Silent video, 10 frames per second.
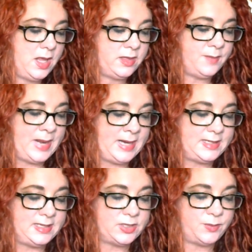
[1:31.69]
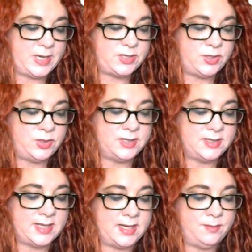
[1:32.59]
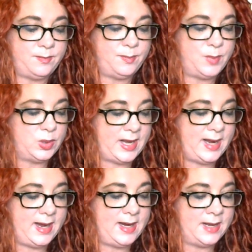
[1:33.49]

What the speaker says: The paintings are by Susan Seddon Boulay,